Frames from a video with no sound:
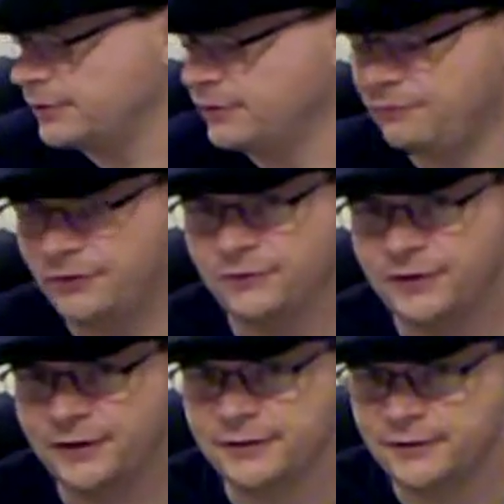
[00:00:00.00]
If you're
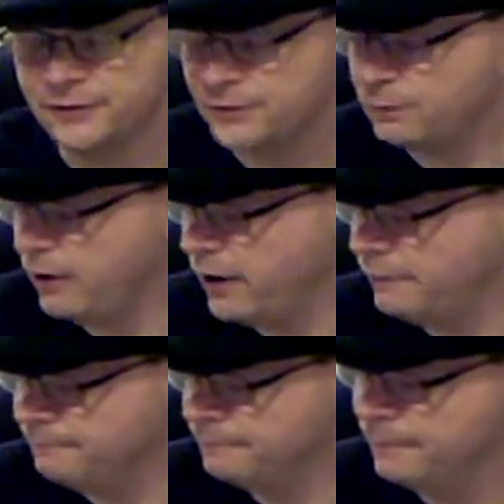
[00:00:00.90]
running into this
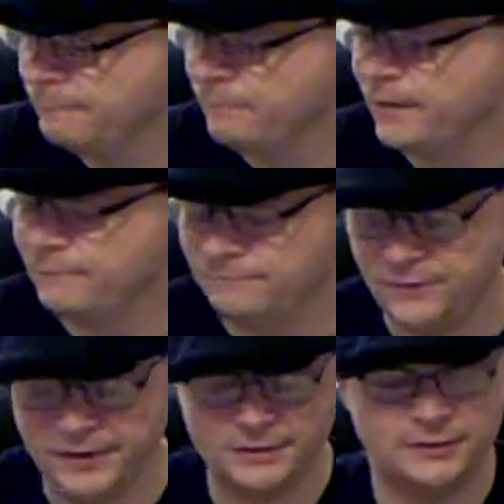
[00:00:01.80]
problem,
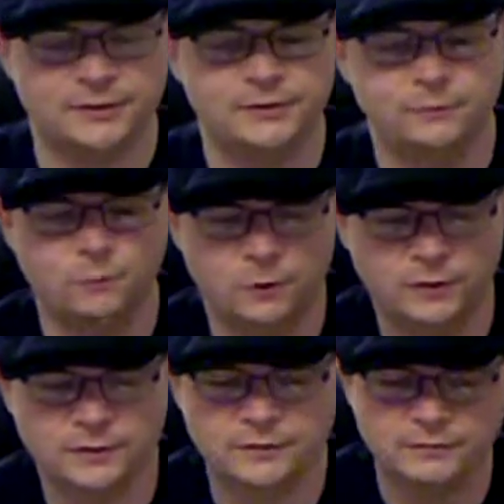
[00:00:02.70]
invest in
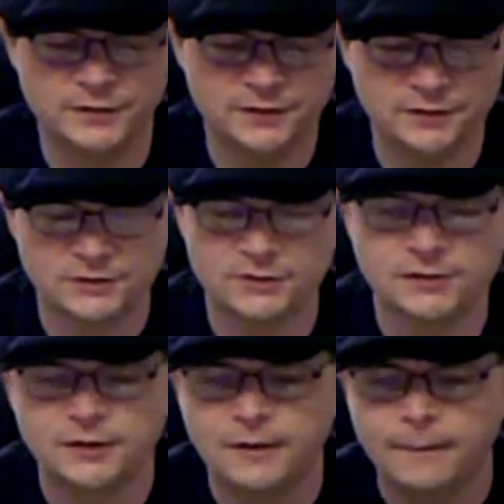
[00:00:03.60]
one of these
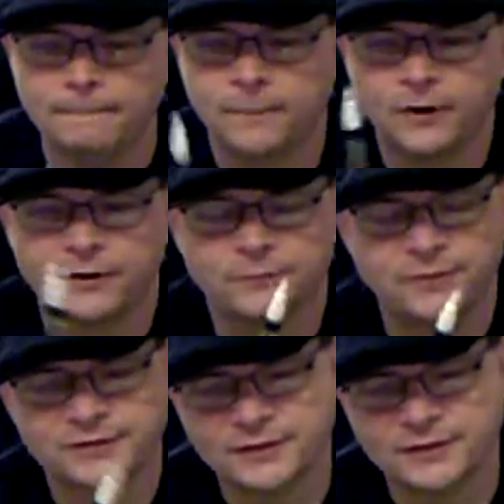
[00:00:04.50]
marker pens.